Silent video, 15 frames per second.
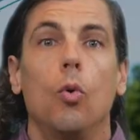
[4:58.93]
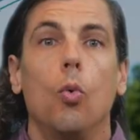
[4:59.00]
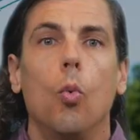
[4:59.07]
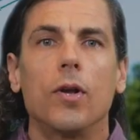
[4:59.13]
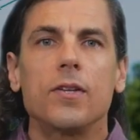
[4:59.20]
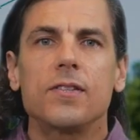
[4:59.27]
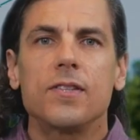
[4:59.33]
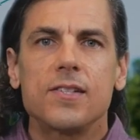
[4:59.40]

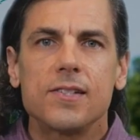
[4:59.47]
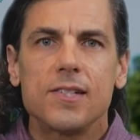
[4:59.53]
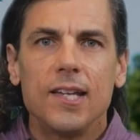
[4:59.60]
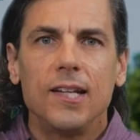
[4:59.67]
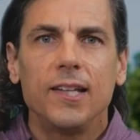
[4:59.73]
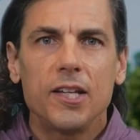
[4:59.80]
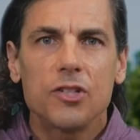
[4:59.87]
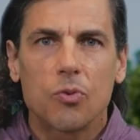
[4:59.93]
Once the
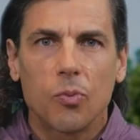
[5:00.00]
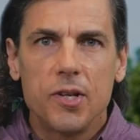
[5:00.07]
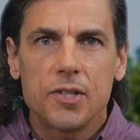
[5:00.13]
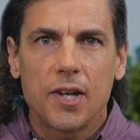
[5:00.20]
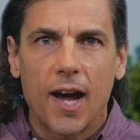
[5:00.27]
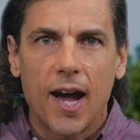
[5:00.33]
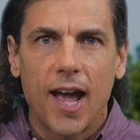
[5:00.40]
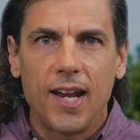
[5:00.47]
seedlings reach a
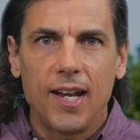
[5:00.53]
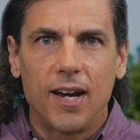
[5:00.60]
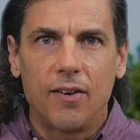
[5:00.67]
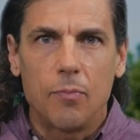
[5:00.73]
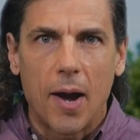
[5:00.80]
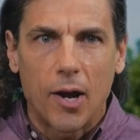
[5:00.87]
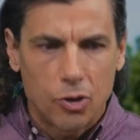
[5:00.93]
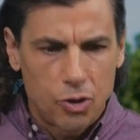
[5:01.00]
height of
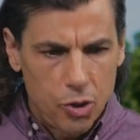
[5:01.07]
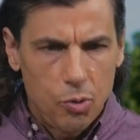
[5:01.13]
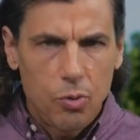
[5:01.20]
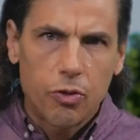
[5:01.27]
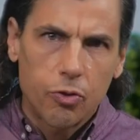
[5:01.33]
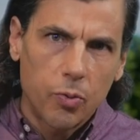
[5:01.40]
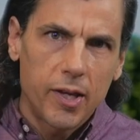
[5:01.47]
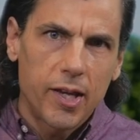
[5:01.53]
about two to
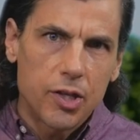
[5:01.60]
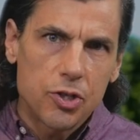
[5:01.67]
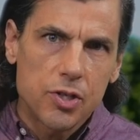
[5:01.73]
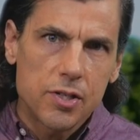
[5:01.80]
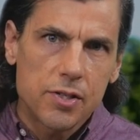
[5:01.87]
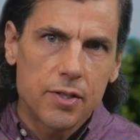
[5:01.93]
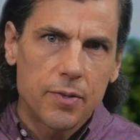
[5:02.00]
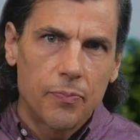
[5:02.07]
three
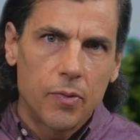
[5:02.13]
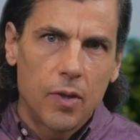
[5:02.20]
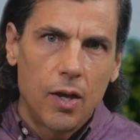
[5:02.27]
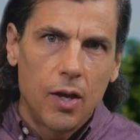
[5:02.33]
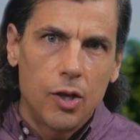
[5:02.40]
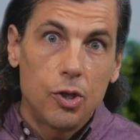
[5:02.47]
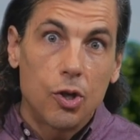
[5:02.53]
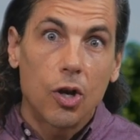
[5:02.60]
inches,
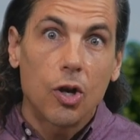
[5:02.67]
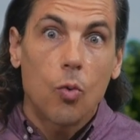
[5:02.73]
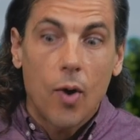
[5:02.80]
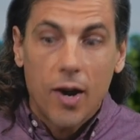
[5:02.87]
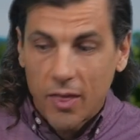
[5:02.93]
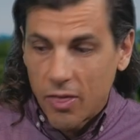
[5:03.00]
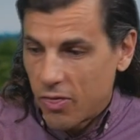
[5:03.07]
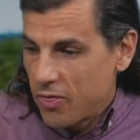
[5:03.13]
you're going to
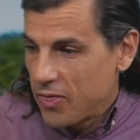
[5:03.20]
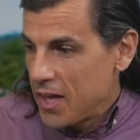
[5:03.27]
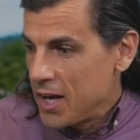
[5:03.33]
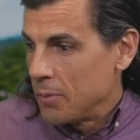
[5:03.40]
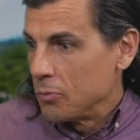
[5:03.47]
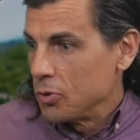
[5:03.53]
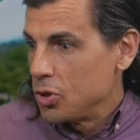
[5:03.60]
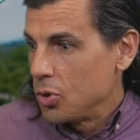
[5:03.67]
want to thin
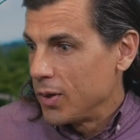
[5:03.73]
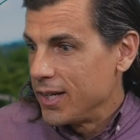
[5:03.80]
them to a